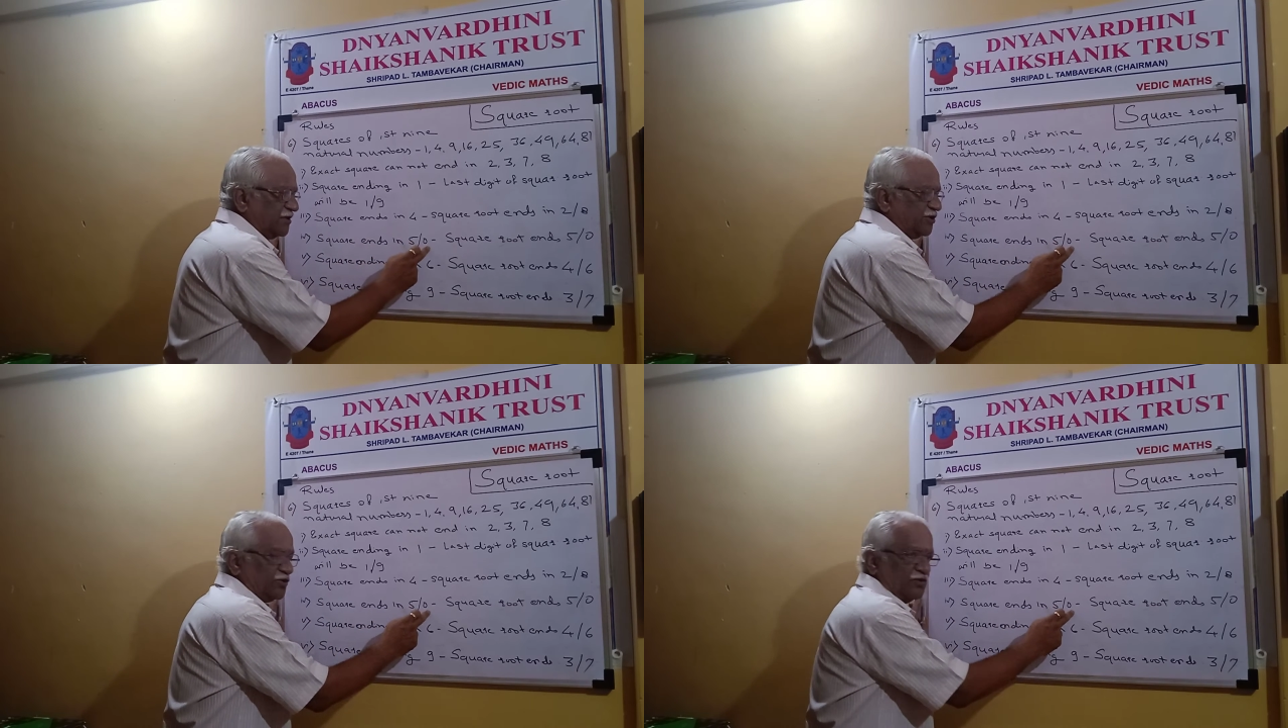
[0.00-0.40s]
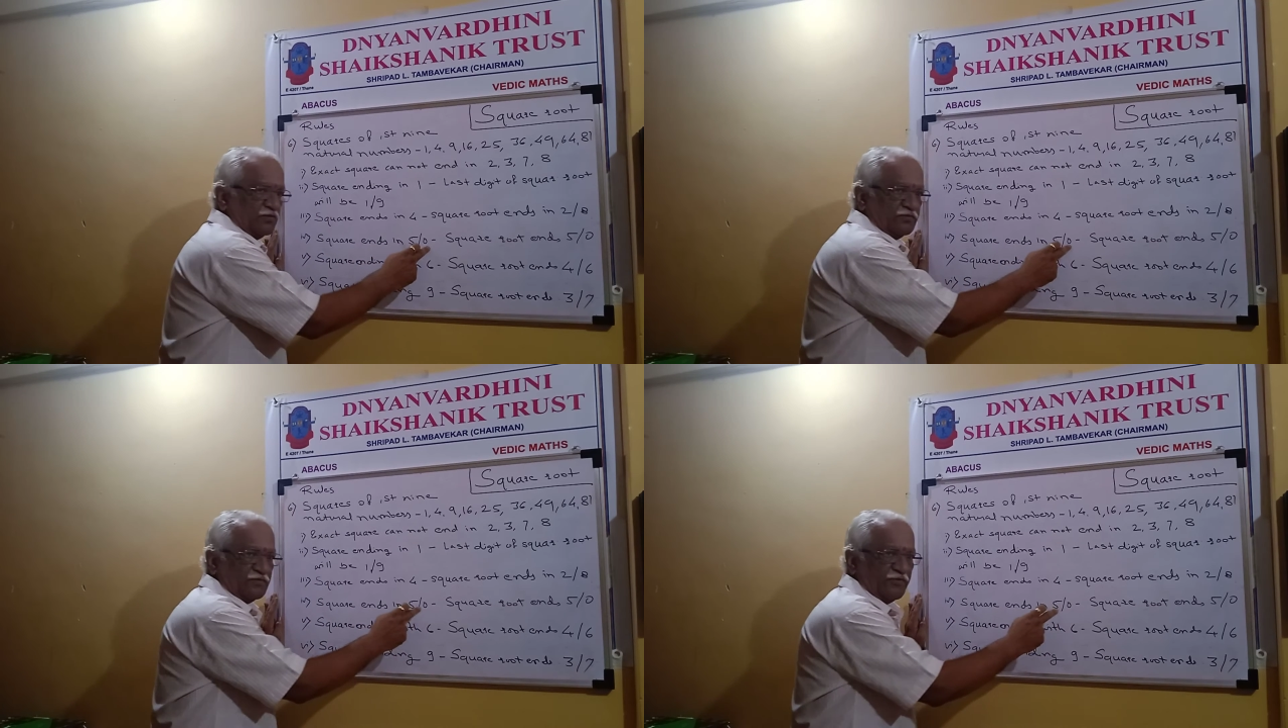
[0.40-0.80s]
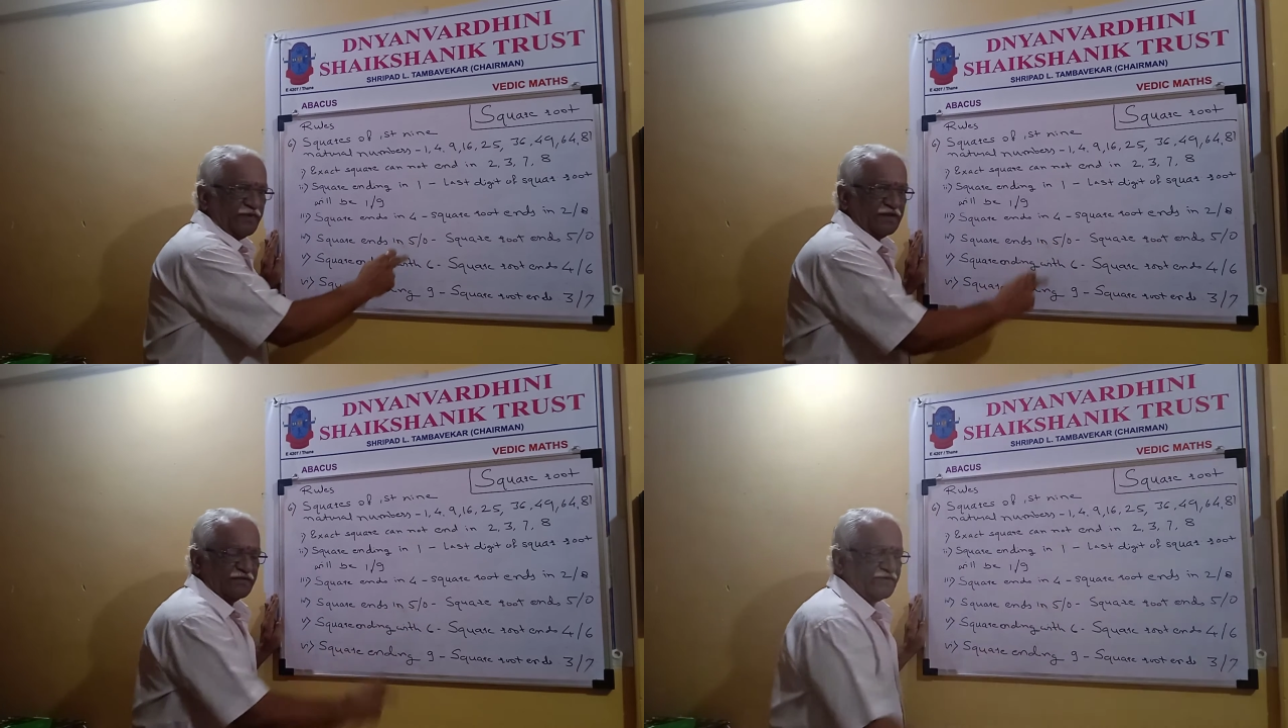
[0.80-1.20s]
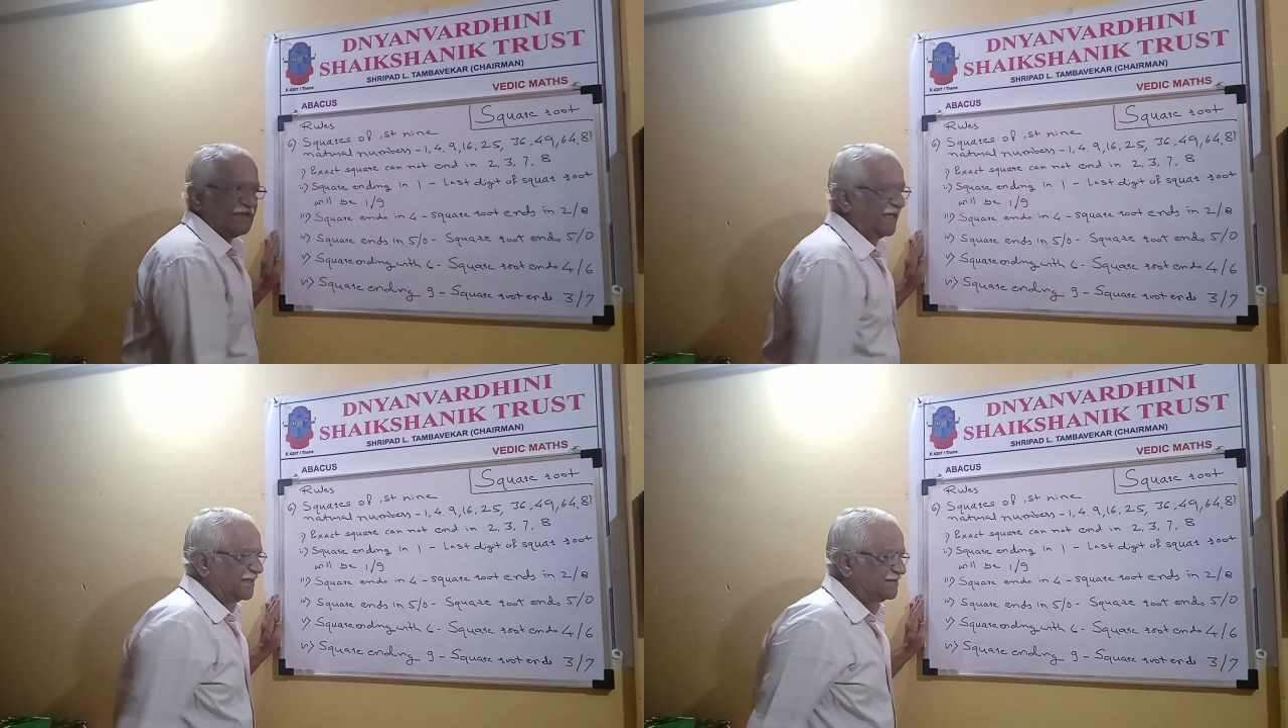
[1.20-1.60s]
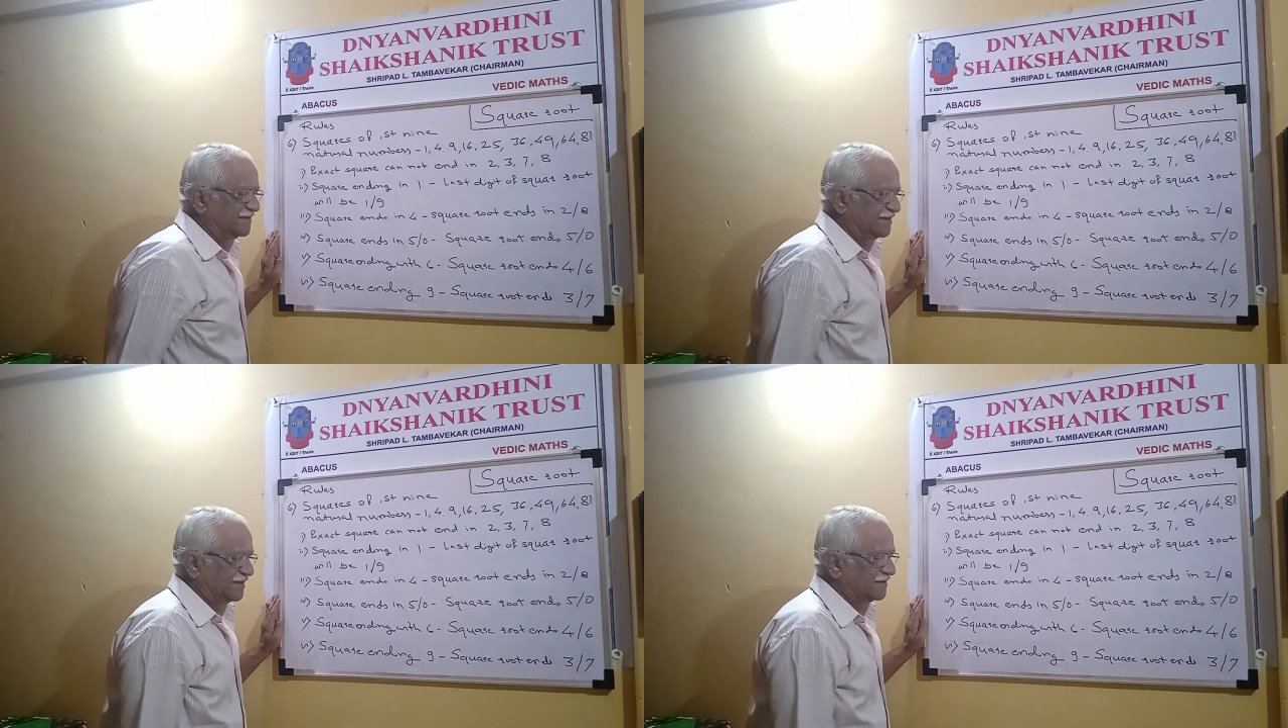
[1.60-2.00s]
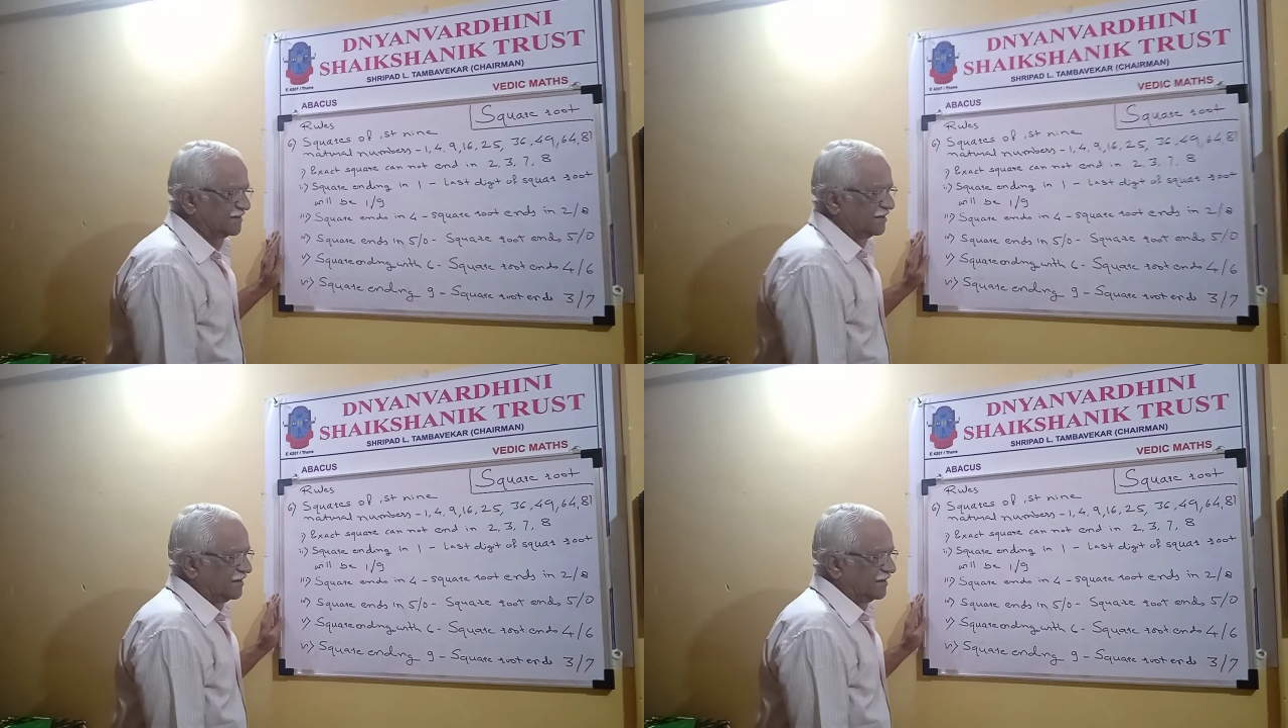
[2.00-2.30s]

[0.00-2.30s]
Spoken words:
0 with the last digit.